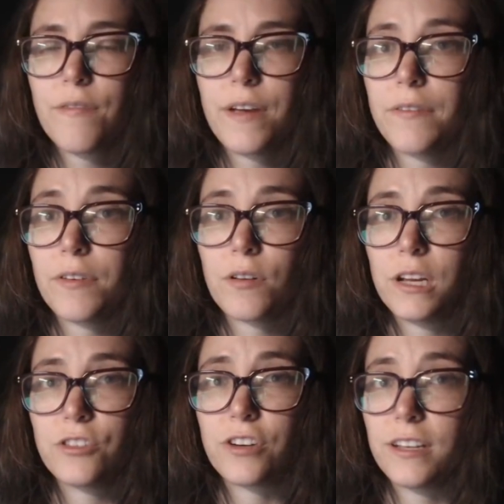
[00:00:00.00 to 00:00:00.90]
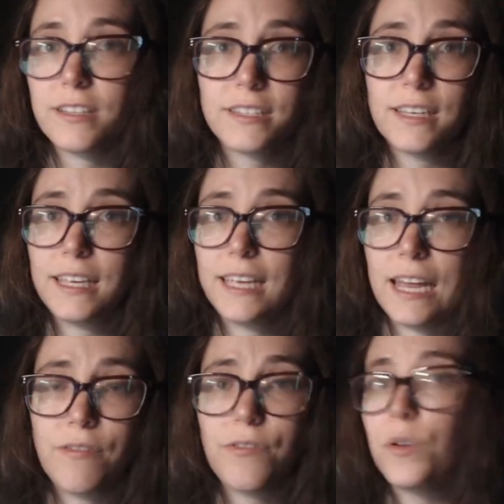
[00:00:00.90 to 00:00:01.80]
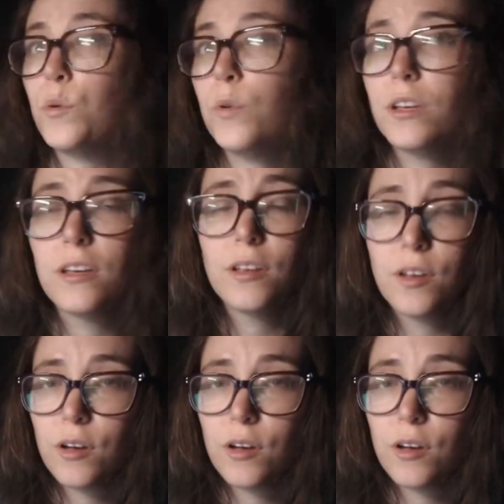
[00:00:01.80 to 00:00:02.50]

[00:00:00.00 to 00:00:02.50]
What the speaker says: favorite restaurants, getting food